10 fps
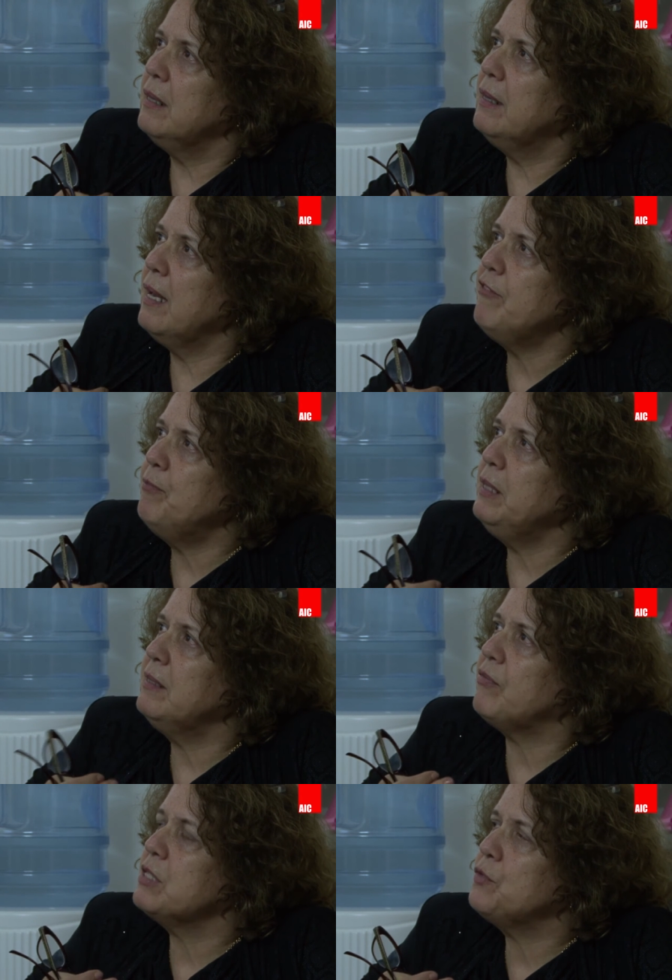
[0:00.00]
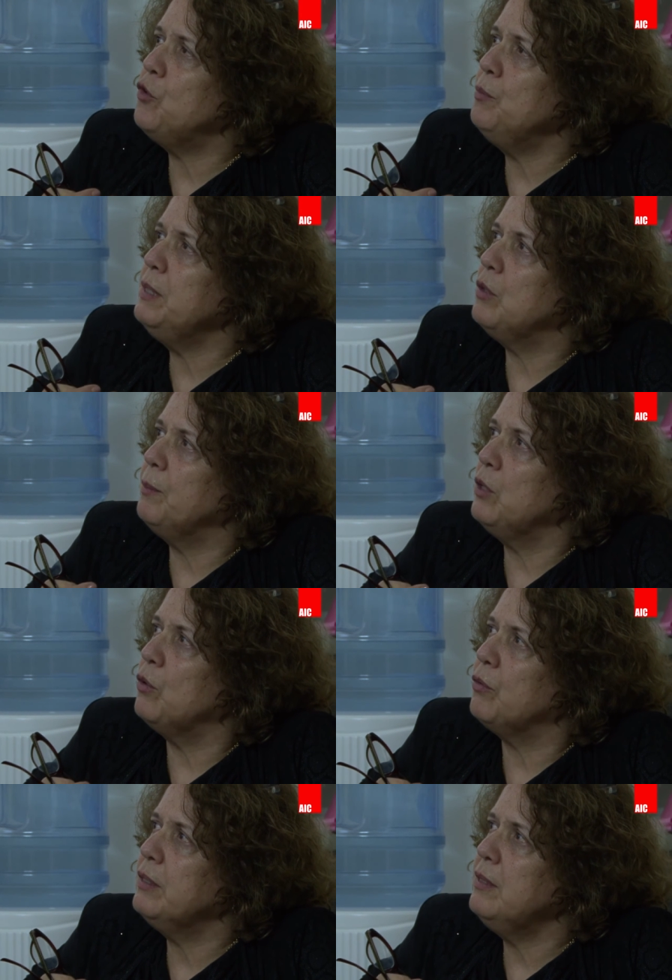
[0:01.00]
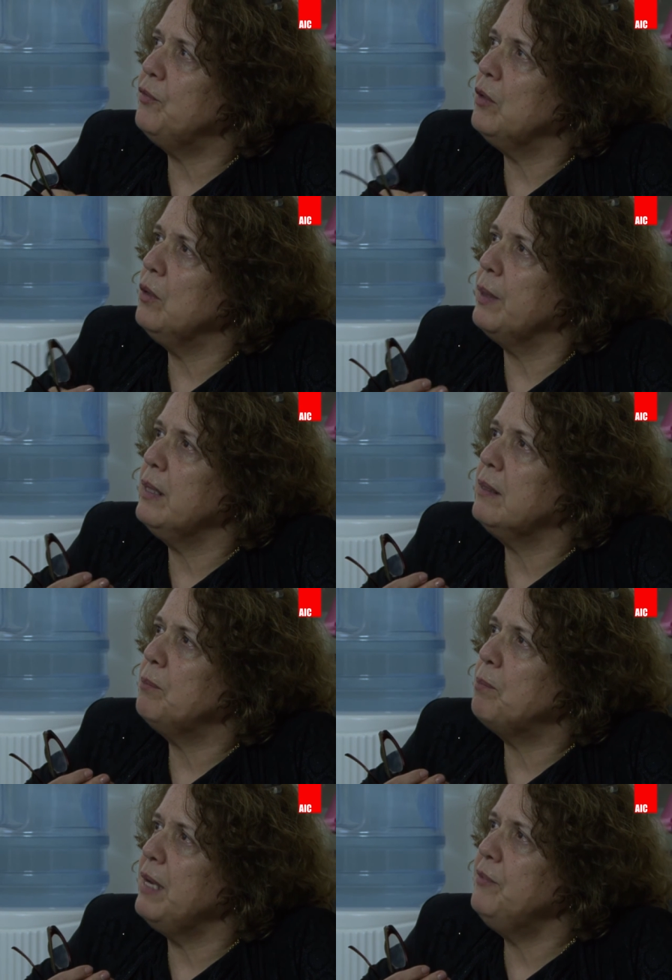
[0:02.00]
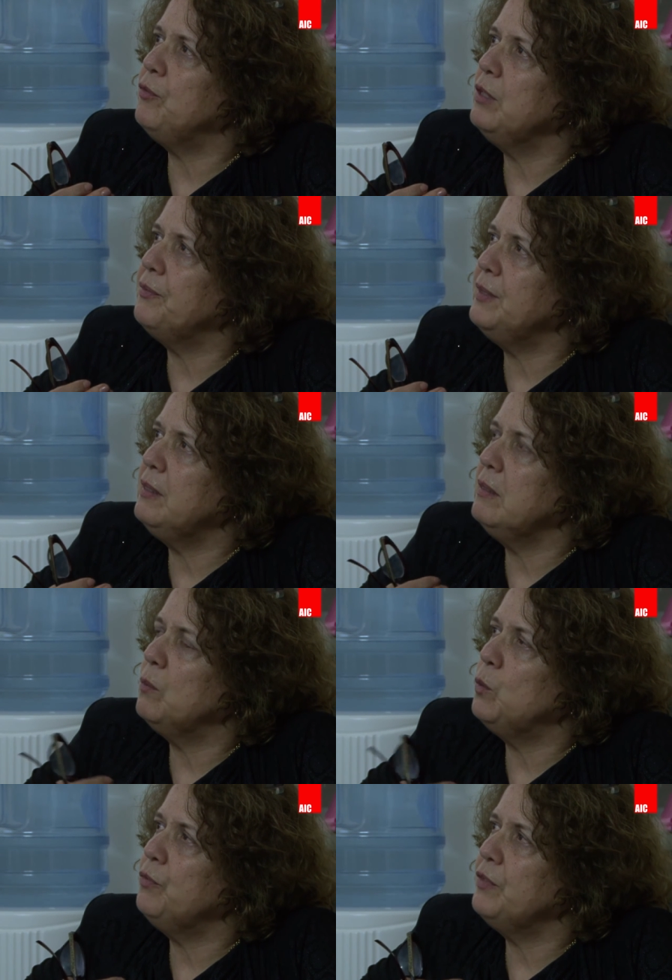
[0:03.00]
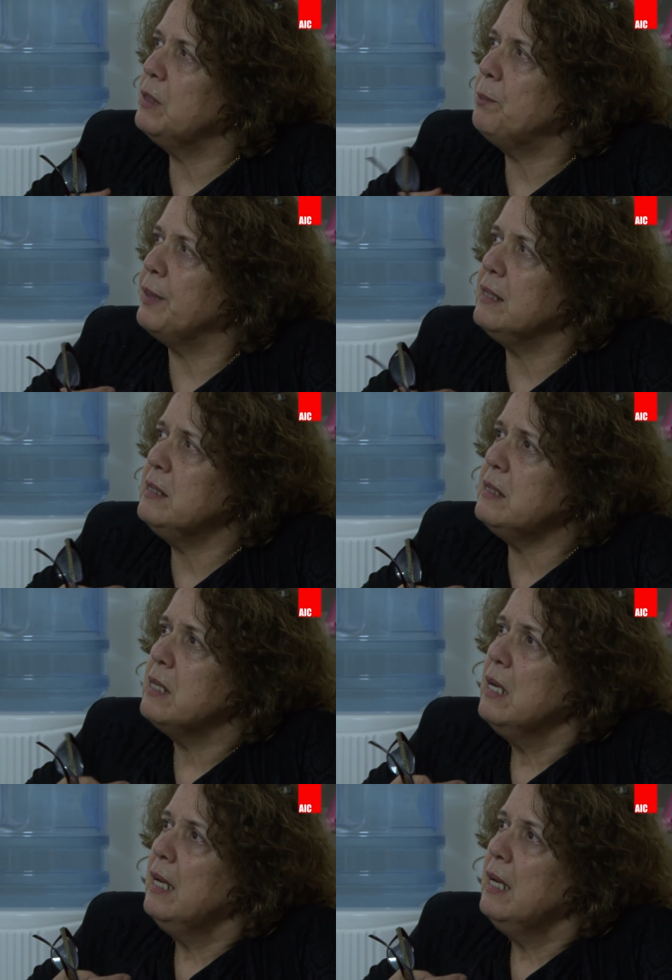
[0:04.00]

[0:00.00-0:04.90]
They have been transformed into a minority following their painful defeat in the War of Independence,